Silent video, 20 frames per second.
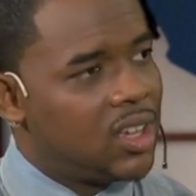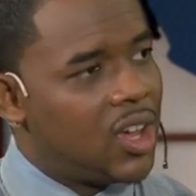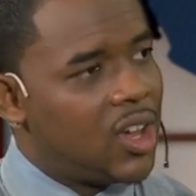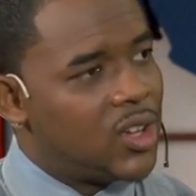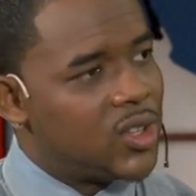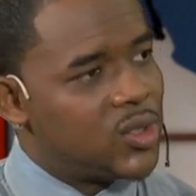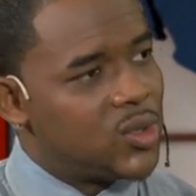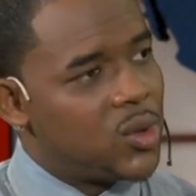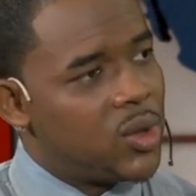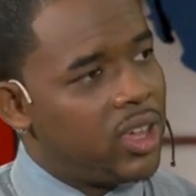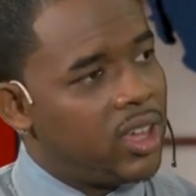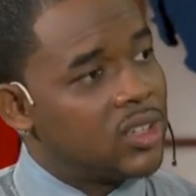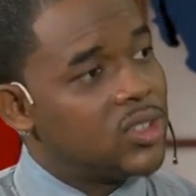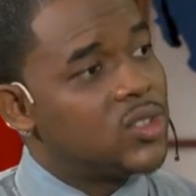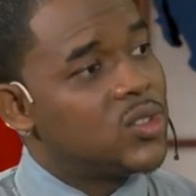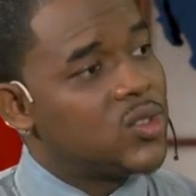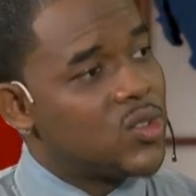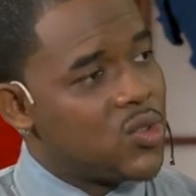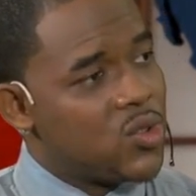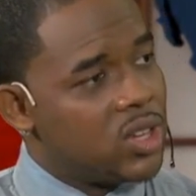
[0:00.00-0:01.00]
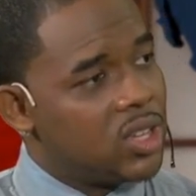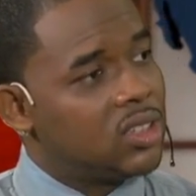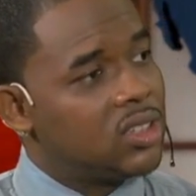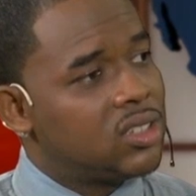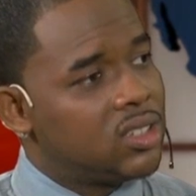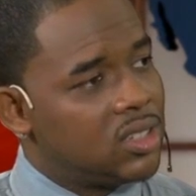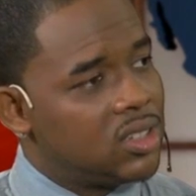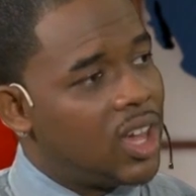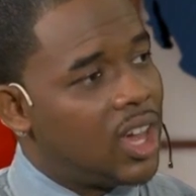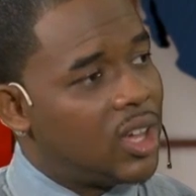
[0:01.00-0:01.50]
as you excrete
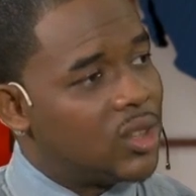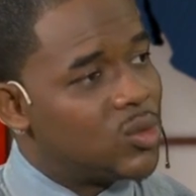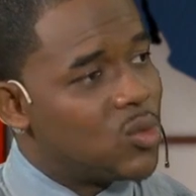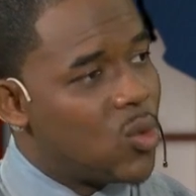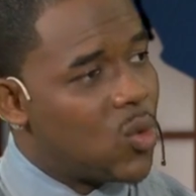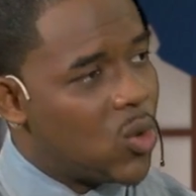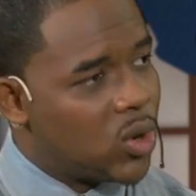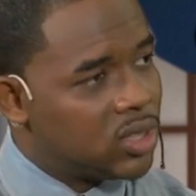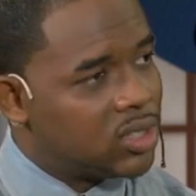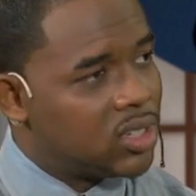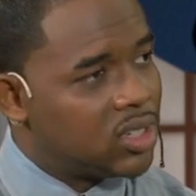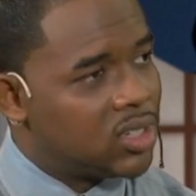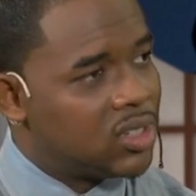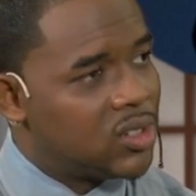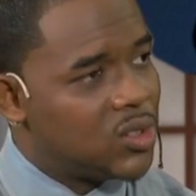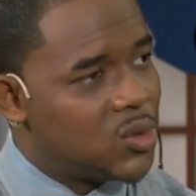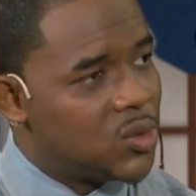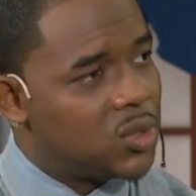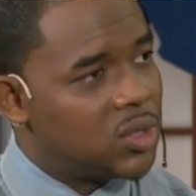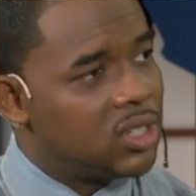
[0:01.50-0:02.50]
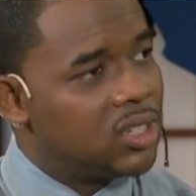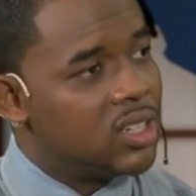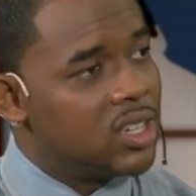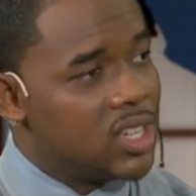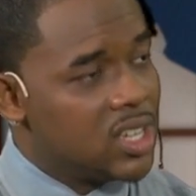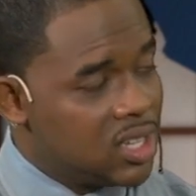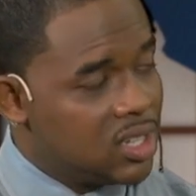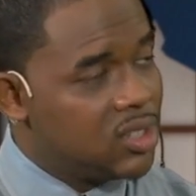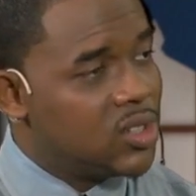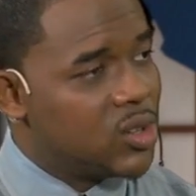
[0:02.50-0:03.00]
that water, you would
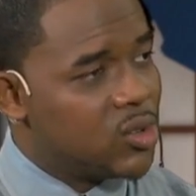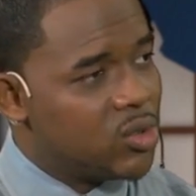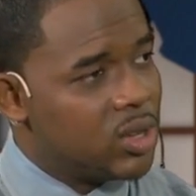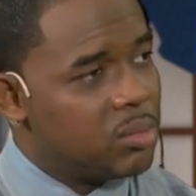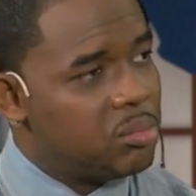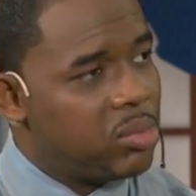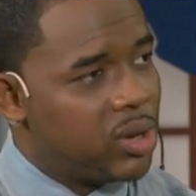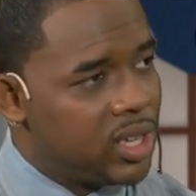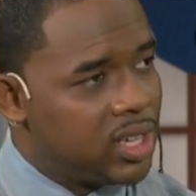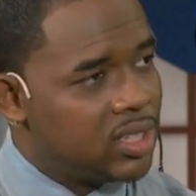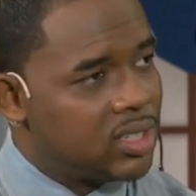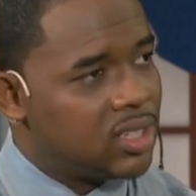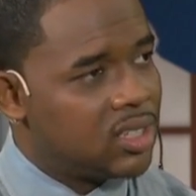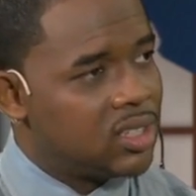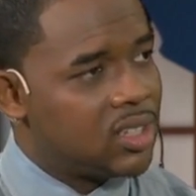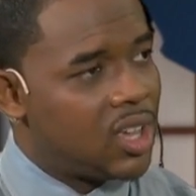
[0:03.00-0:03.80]
need to replace it